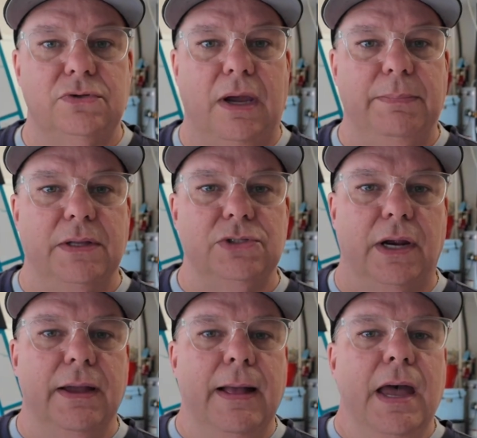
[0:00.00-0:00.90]
tripod,
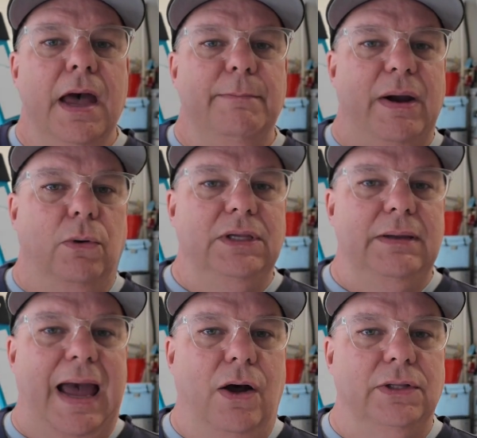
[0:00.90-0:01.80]
sorry. My
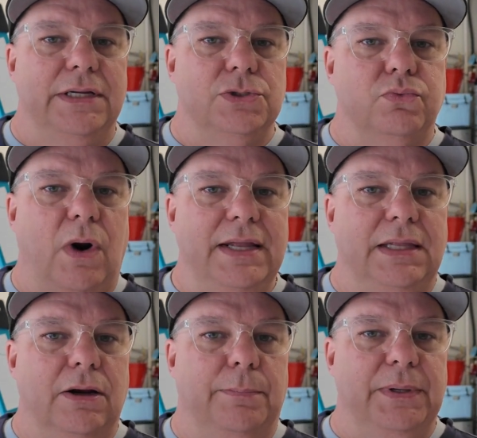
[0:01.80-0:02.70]
only outlet is right
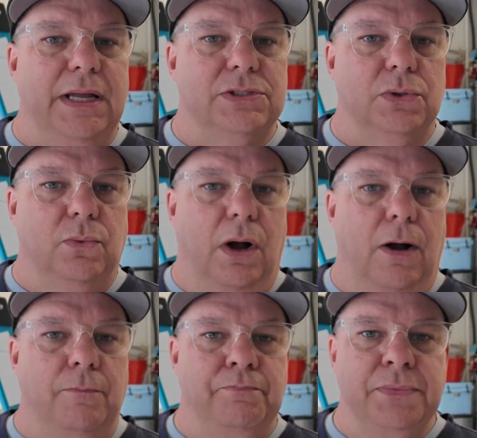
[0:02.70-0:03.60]
there up against the
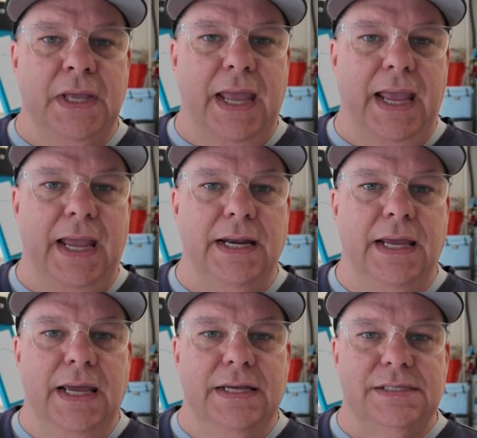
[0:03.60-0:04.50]
wall, and
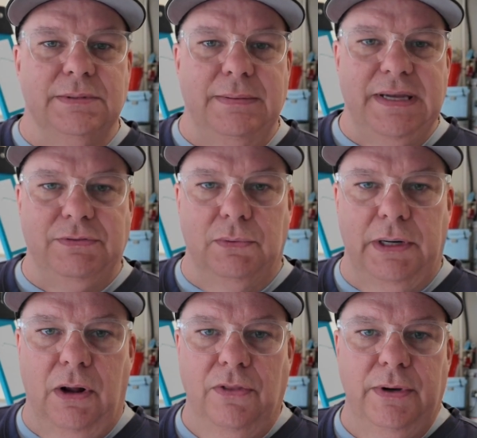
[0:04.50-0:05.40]
sometimes I have to
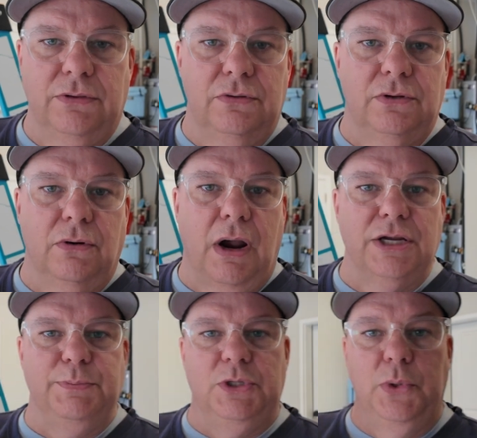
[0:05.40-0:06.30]
run it all the way through the
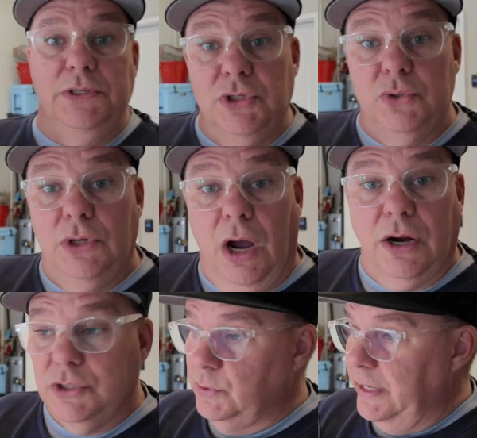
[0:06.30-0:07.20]
garage between the two
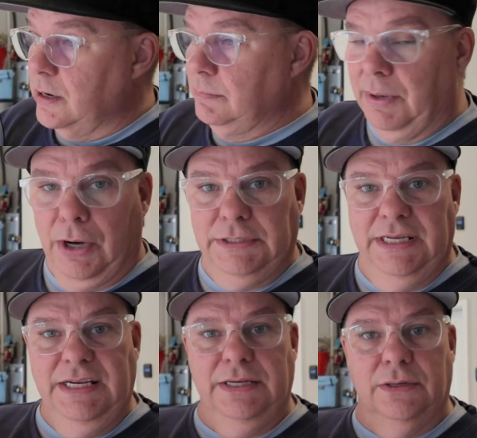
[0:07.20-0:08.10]
cars when they are parked
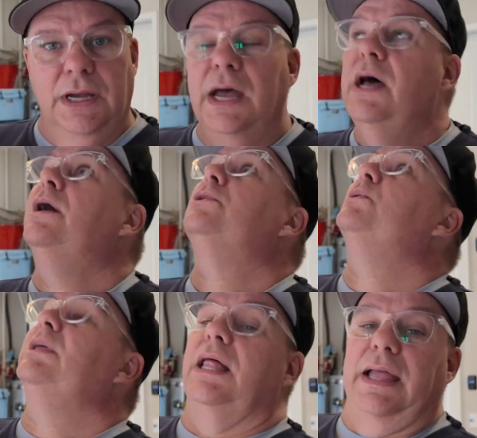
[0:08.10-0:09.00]
in here. The
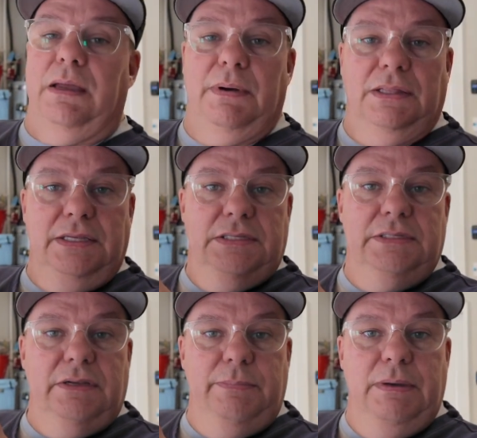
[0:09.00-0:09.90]
one thing I like about this
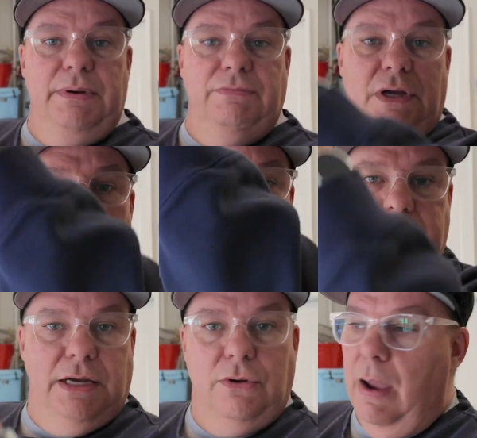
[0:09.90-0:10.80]
is it'll be above the car.
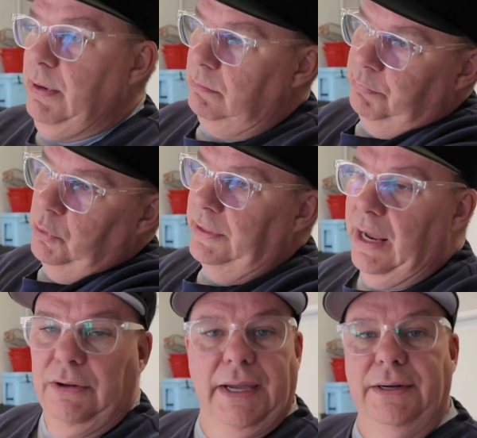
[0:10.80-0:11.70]
I can grab it and pull it
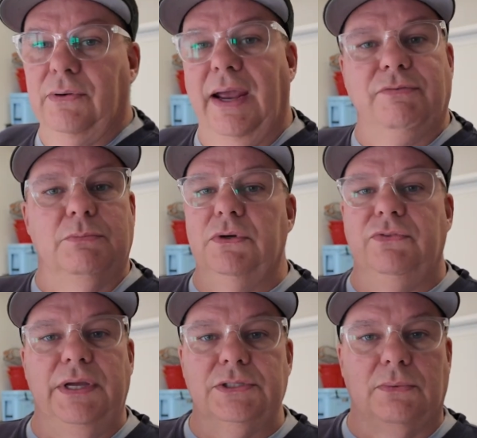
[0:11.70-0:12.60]
out. I don't have to
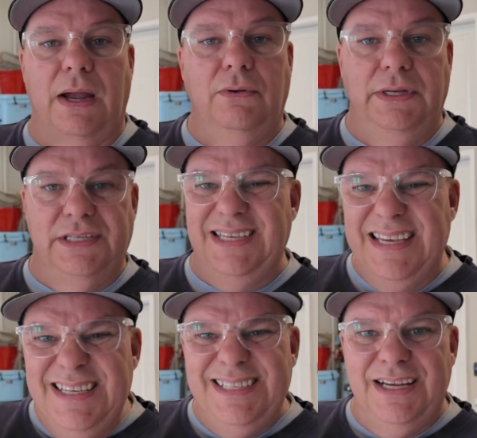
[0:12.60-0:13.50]
move things around. It's
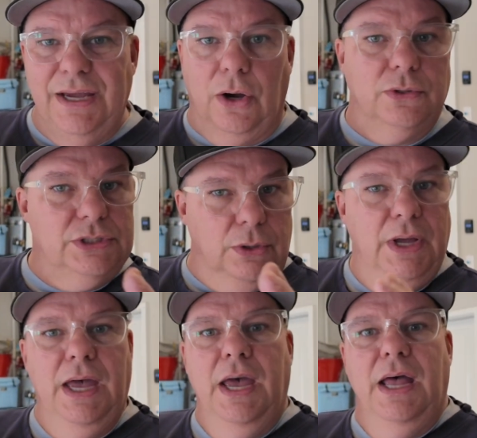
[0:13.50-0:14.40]
easy to go.
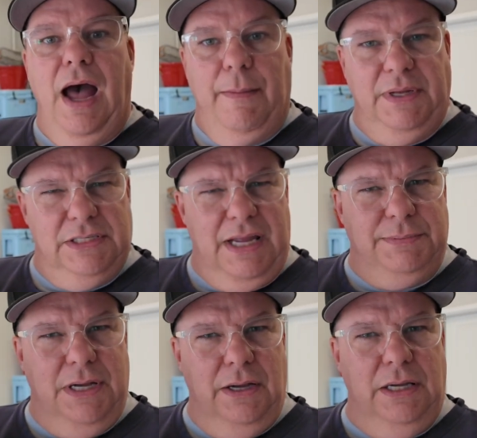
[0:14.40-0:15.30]
So I'm gonna
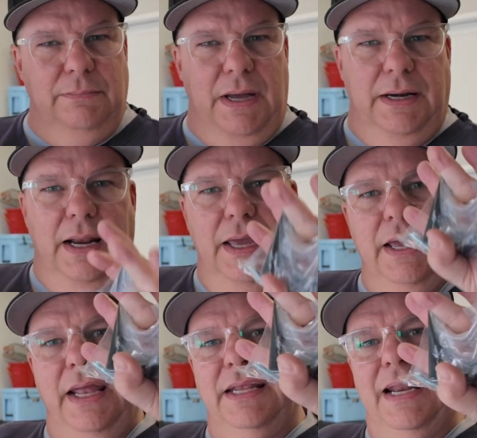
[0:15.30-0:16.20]
stop talking about it.
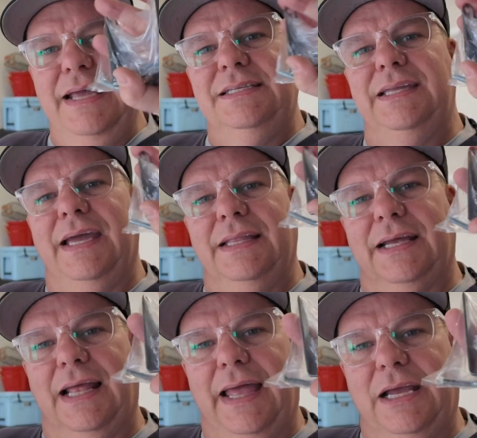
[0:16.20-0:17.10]
And the nice thing
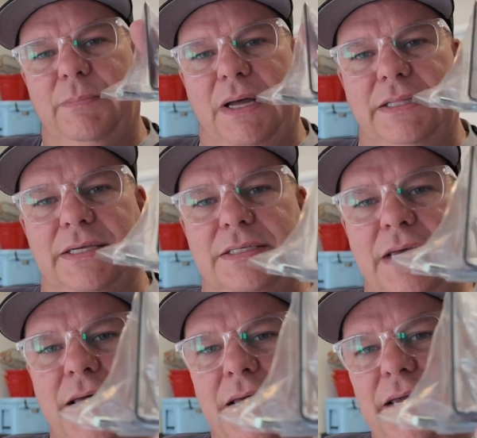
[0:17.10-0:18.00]
that I like about this
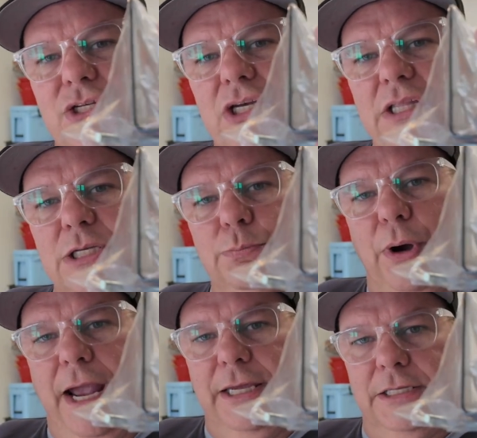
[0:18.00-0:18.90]
is you get this
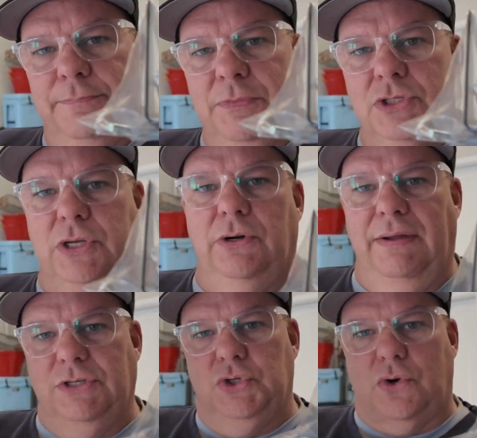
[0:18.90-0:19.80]
bracket. So you don't
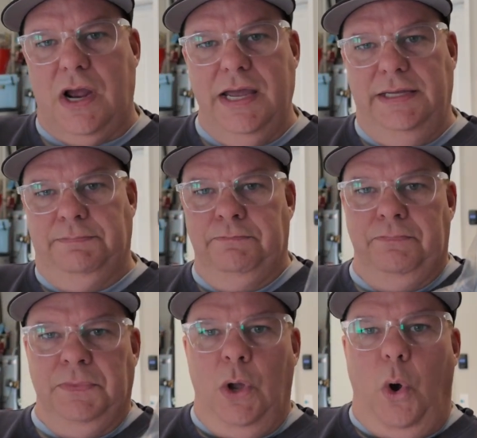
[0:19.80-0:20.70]
have to try and
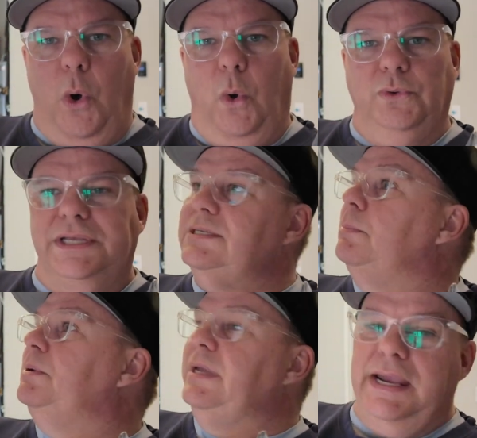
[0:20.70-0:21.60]
hold this
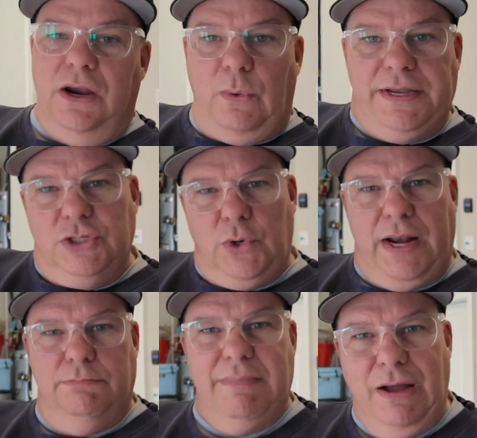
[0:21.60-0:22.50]
up in the air while you
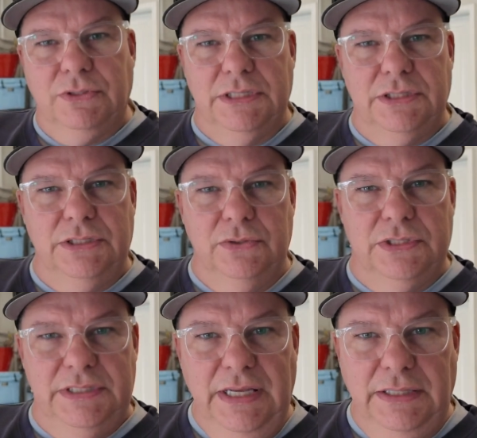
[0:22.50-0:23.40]
try to mount it to
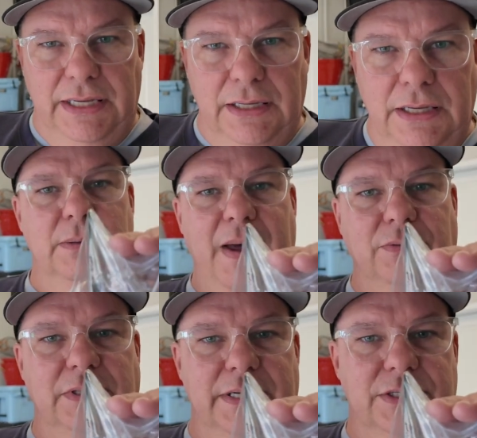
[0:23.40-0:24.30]
the ceiling. You
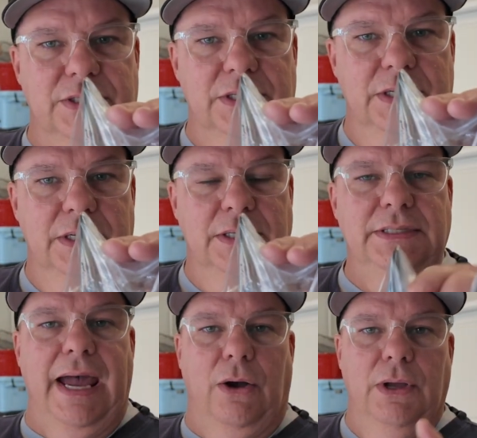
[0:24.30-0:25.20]
mount this.
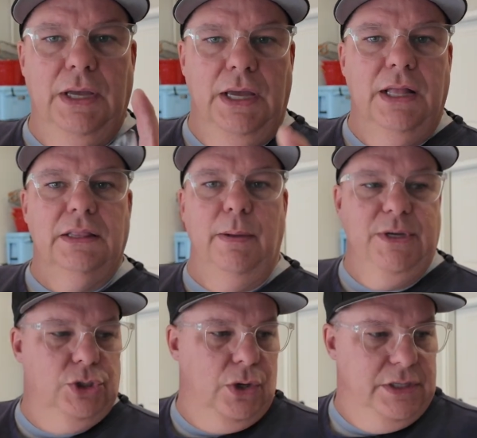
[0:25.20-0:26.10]
Now, let
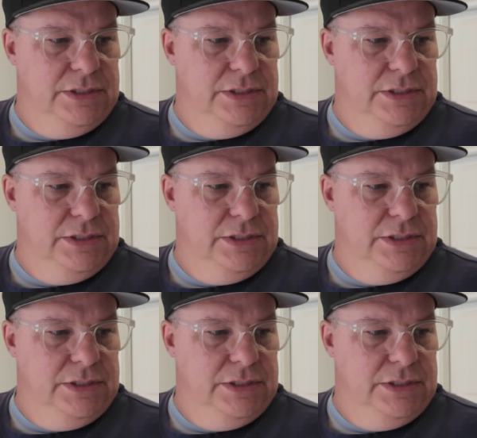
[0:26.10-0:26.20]
me show you